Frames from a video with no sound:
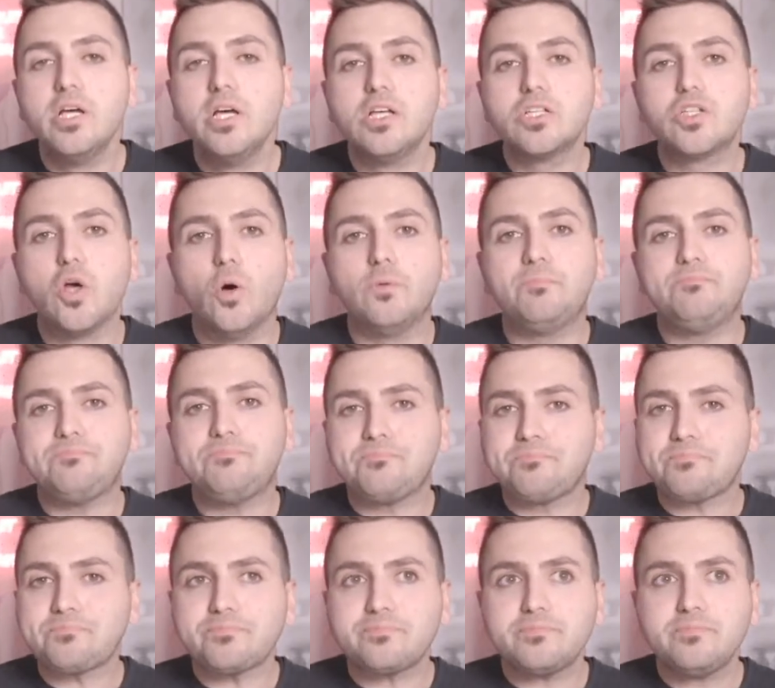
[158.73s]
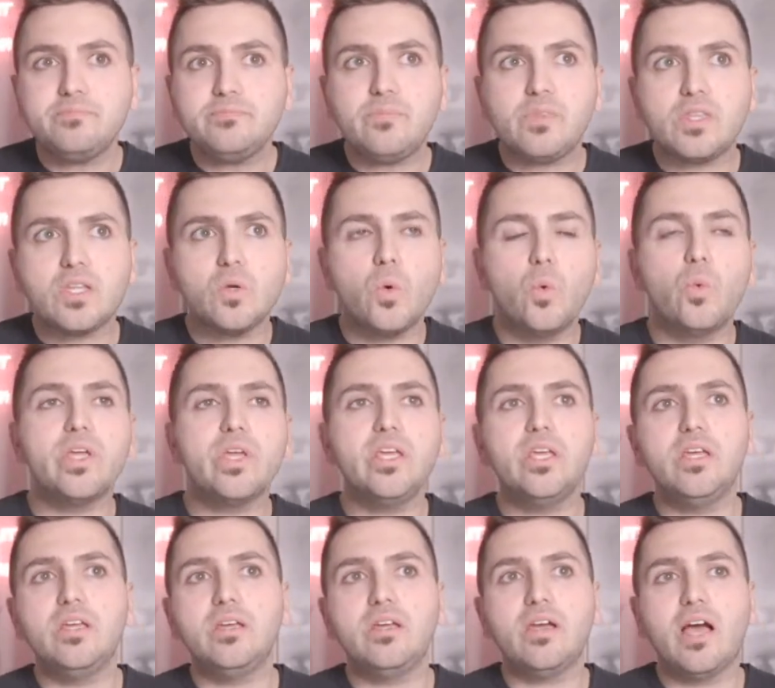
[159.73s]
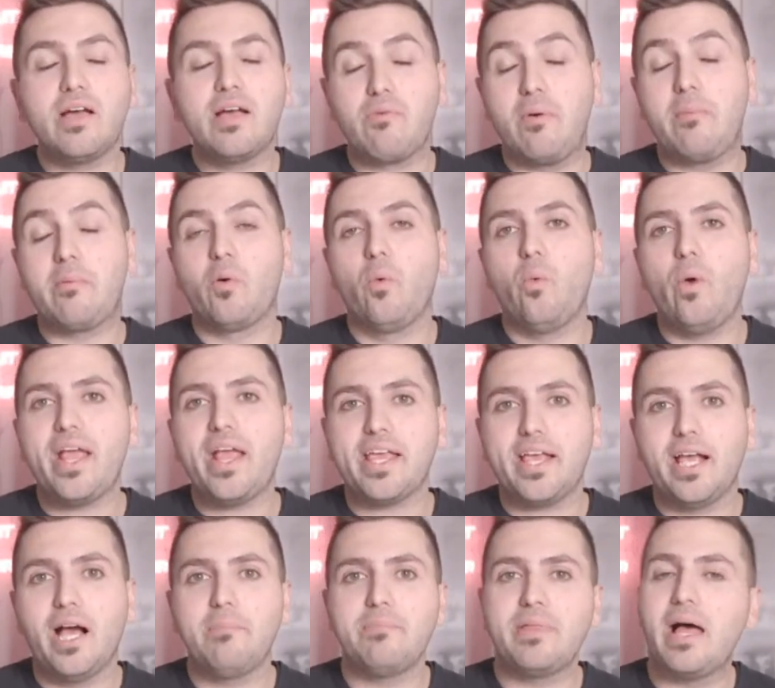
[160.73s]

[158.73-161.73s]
So I remember waking up